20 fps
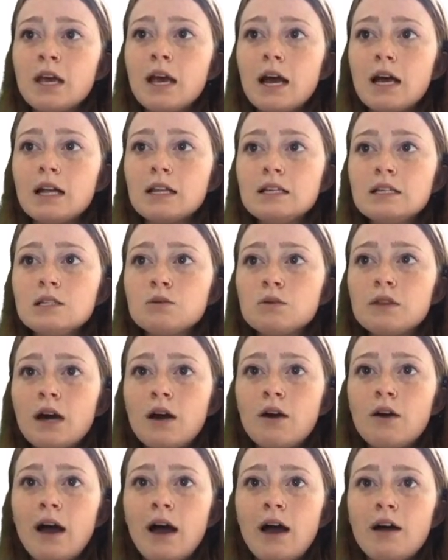at least
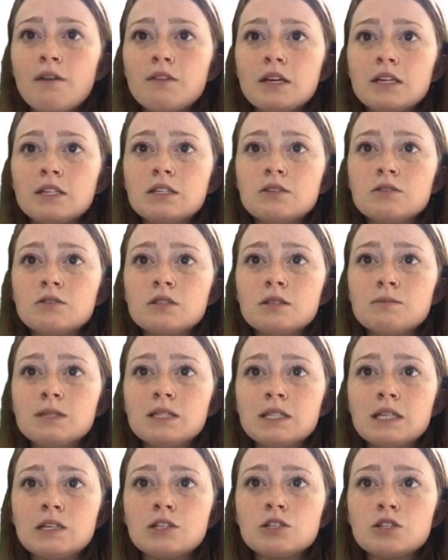without having to
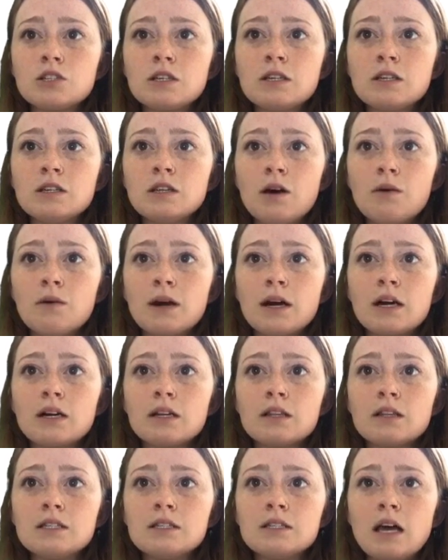substantially lower
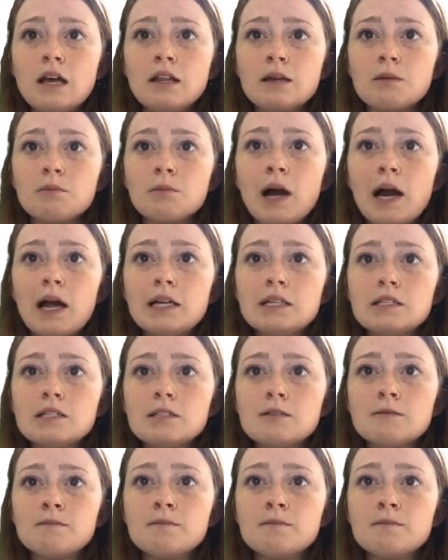the selling price.